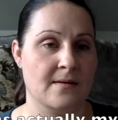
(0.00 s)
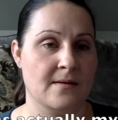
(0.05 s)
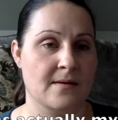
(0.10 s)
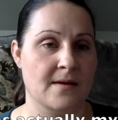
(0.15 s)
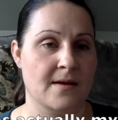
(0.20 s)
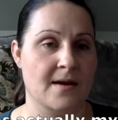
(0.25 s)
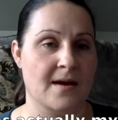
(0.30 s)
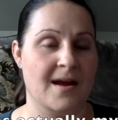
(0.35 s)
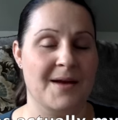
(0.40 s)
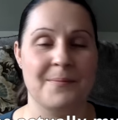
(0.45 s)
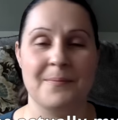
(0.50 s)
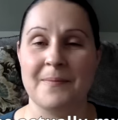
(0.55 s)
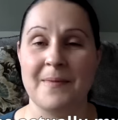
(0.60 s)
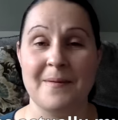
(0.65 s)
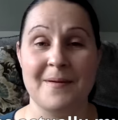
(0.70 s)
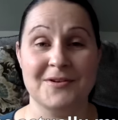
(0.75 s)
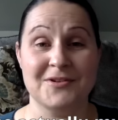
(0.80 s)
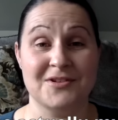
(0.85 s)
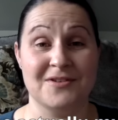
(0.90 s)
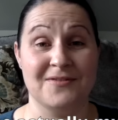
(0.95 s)
Yeah,
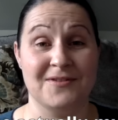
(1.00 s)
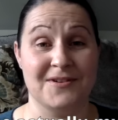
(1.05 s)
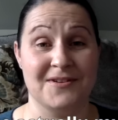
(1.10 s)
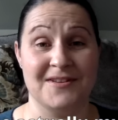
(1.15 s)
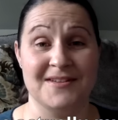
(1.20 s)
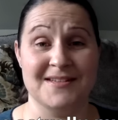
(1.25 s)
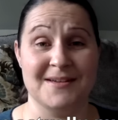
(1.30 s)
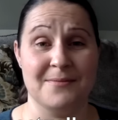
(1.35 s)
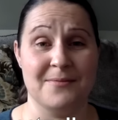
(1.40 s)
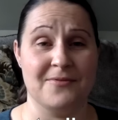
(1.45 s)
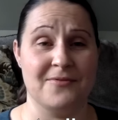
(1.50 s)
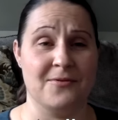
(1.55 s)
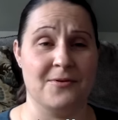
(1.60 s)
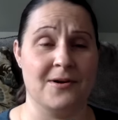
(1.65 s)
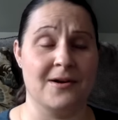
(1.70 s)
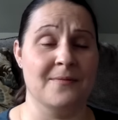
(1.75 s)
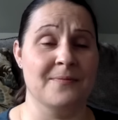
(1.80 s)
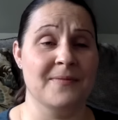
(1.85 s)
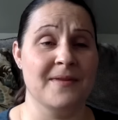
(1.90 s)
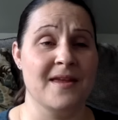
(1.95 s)
maybe I should have looked these up
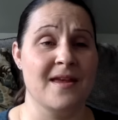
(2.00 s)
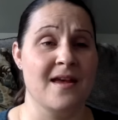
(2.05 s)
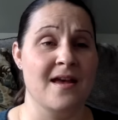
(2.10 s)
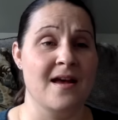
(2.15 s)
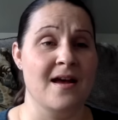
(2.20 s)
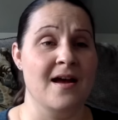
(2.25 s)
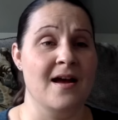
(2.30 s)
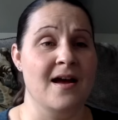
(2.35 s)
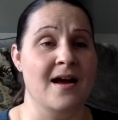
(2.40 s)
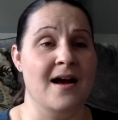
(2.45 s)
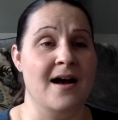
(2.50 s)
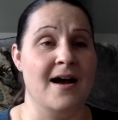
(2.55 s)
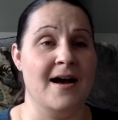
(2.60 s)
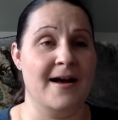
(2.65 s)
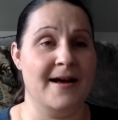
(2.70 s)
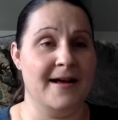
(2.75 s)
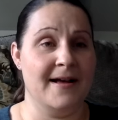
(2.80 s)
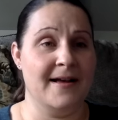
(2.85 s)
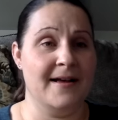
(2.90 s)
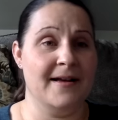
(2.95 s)
before.
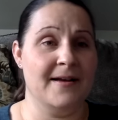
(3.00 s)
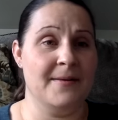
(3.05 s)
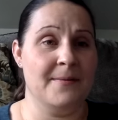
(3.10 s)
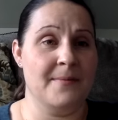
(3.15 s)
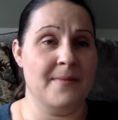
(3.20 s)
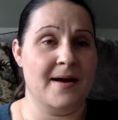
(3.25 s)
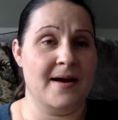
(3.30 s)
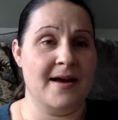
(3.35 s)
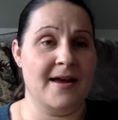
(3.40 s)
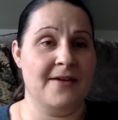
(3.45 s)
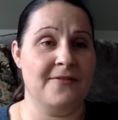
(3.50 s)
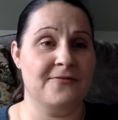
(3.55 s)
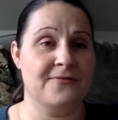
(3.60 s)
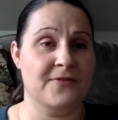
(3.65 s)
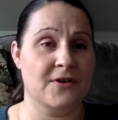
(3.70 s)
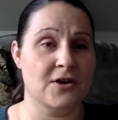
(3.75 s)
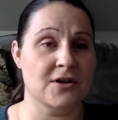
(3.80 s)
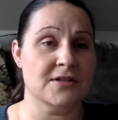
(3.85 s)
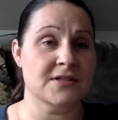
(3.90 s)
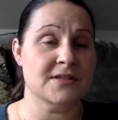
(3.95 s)
My
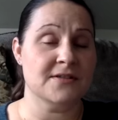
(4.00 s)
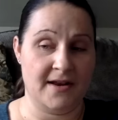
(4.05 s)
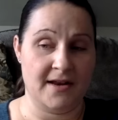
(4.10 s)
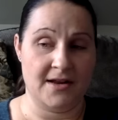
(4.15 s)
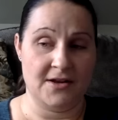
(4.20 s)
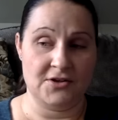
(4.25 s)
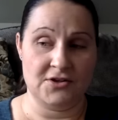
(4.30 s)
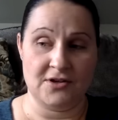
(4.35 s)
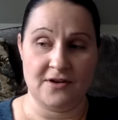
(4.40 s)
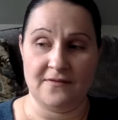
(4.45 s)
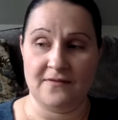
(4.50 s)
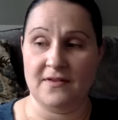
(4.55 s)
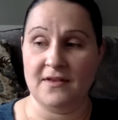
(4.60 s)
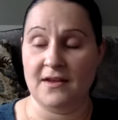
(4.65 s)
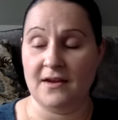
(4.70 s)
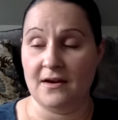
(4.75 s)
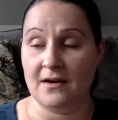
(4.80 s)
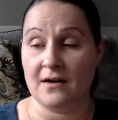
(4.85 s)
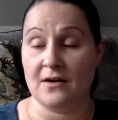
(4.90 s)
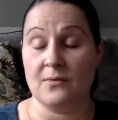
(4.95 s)
first finish of the
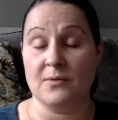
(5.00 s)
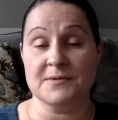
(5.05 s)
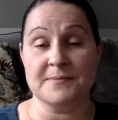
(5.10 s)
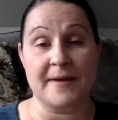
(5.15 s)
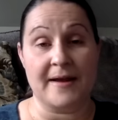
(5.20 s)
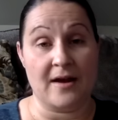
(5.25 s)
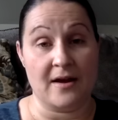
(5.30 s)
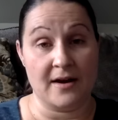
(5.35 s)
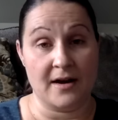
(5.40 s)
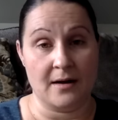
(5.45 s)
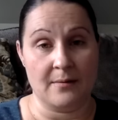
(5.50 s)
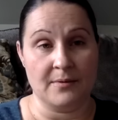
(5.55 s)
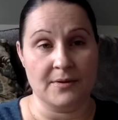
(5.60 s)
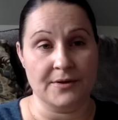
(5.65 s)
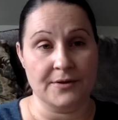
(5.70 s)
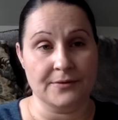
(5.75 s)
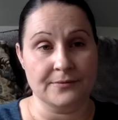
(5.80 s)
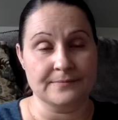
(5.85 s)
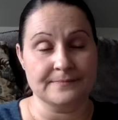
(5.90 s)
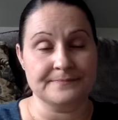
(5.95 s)
year was my hot air
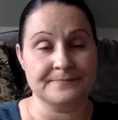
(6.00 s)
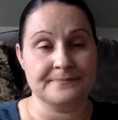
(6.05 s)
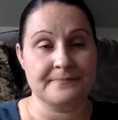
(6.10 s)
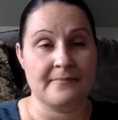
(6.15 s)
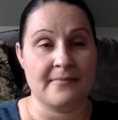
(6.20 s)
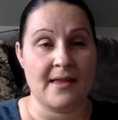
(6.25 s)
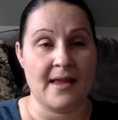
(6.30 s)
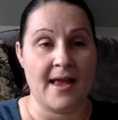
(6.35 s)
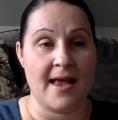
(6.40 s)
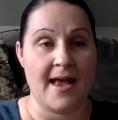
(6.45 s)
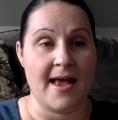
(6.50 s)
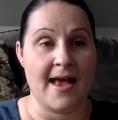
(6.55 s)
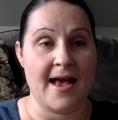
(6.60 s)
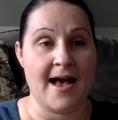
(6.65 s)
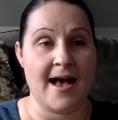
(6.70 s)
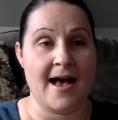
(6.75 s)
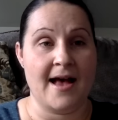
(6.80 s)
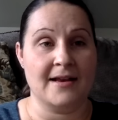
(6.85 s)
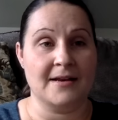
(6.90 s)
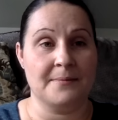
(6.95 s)
balloon,
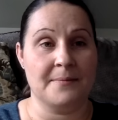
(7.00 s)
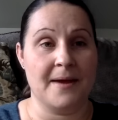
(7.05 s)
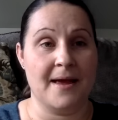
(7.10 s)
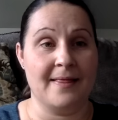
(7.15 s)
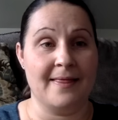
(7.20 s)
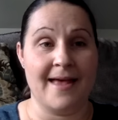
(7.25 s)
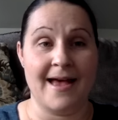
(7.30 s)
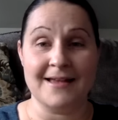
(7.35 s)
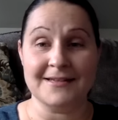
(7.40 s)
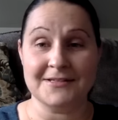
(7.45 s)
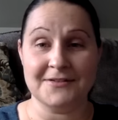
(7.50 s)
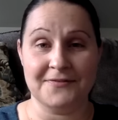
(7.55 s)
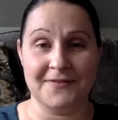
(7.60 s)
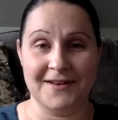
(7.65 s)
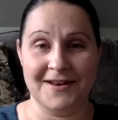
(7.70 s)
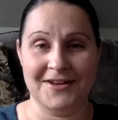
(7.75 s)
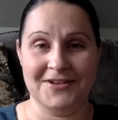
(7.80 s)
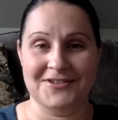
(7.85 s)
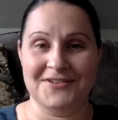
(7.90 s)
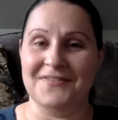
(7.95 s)
and my last
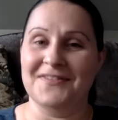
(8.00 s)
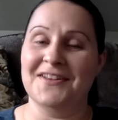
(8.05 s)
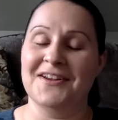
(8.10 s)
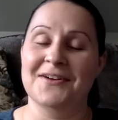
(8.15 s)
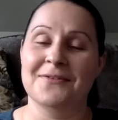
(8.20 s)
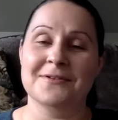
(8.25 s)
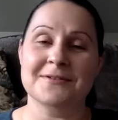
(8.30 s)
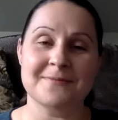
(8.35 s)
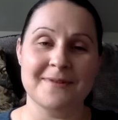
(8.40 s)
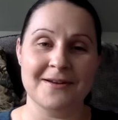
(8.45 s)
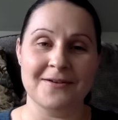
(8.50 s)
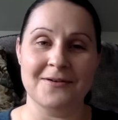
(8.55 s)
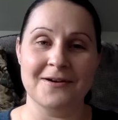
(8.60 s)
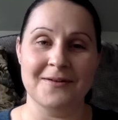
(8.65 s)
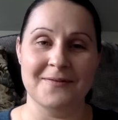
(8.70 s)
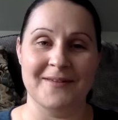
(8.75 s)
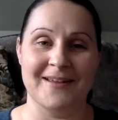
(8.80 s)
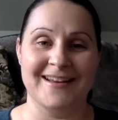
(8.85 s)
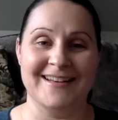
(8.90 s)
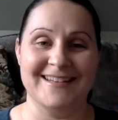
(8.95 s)
finish of the year was my
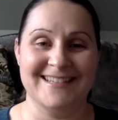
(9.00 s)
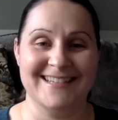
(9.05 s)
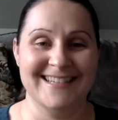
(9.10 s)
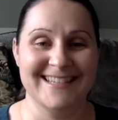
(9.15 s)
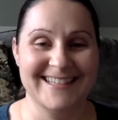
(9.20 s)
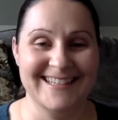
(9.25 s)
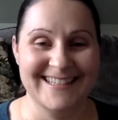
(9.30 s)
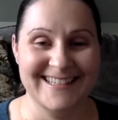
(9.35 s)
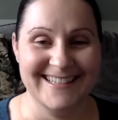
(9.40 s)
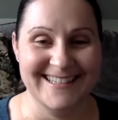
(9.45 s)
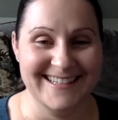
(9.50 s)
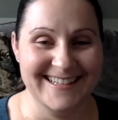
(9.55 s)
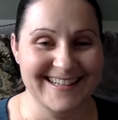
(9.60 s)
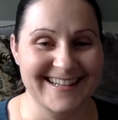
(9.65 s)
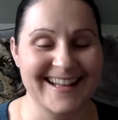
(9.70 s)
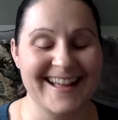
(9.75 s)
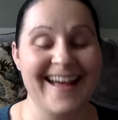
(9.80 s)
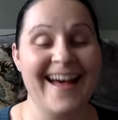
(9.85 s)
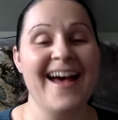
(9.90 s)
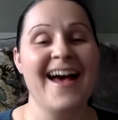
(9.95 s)
ornament.
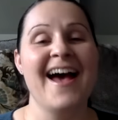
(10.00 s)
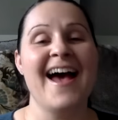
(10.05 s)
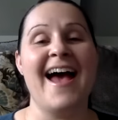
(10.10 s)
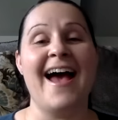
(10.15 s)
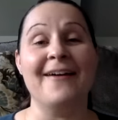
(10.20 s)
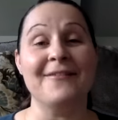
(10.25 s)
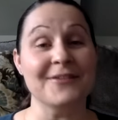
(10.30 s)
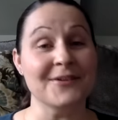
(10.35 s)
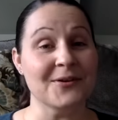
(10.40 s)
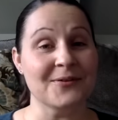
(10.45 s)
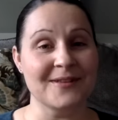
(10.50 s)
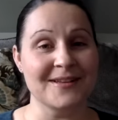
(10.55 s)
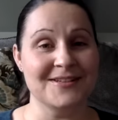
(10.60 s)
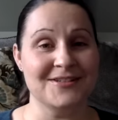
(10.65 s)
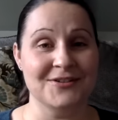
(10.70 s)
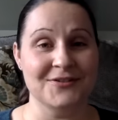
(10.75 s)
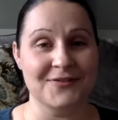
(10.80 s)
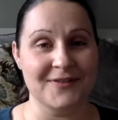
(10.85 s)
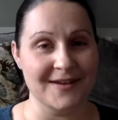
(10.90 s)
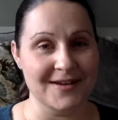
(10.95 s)
Having only
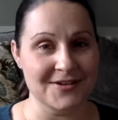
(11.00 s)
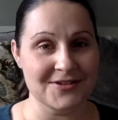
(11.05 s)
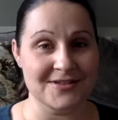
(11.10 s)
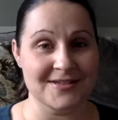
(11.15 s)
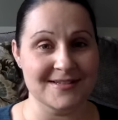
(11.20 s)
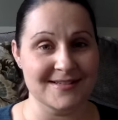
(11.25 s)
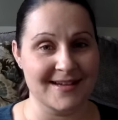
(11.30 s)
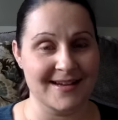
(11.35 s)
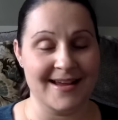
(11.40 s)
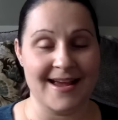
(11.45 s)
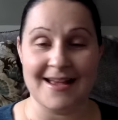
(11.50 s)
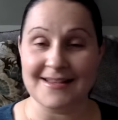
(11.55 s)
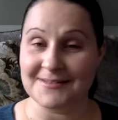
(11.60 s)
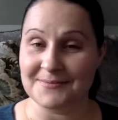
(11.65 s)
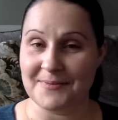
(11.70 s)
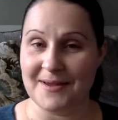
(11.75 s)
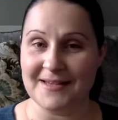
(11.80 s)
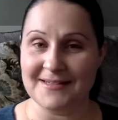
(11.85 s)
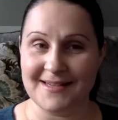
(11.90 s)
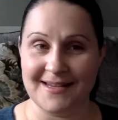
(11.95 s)
2 finishes, I
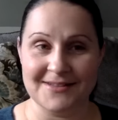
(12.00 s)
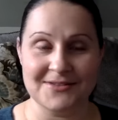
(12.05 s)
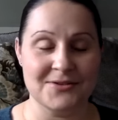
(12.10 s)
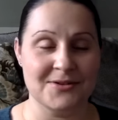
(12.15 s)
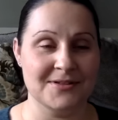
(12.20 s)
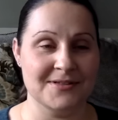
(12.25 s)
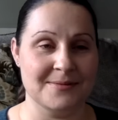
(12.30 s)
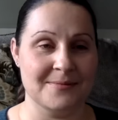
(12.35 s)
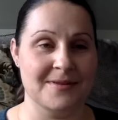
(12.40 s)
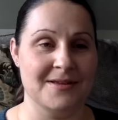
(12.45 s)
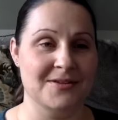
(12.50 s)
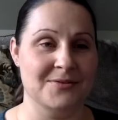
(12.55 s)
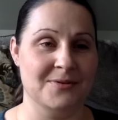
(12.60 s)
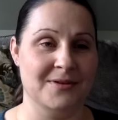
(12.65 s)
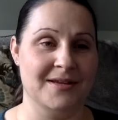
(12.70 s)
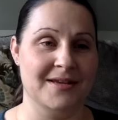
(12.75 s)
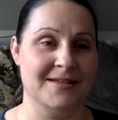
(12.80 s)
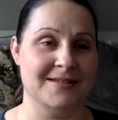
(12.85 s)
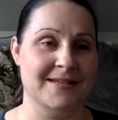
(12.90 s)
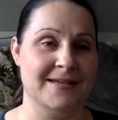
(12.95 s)
guess, makes answering some of these
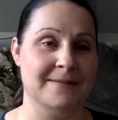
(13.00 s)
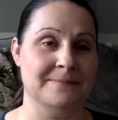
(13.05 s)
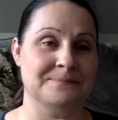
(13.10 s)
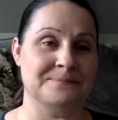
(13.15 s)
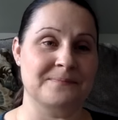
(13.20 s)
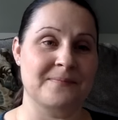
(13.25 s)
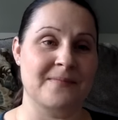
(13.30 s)
really easy.